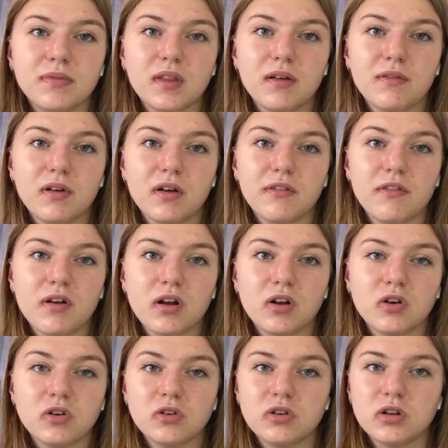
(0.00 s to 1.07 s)
They're very, very
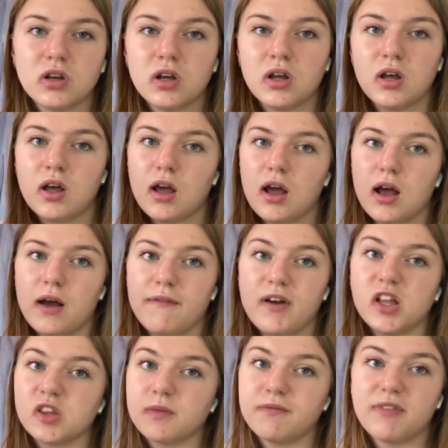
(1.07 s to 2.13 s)
good
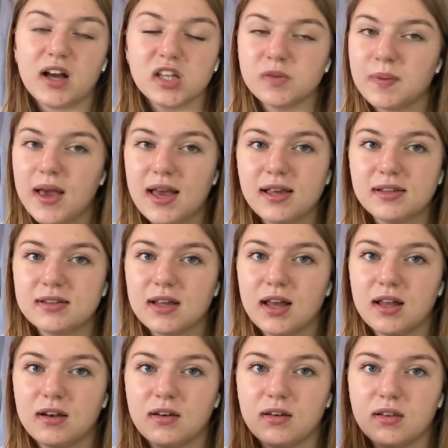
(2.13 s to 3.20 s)
fast pace
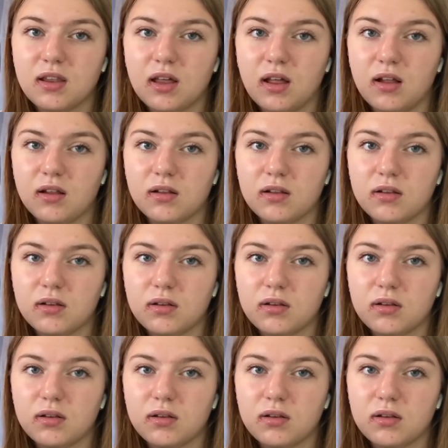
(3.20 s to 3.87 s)
and they'll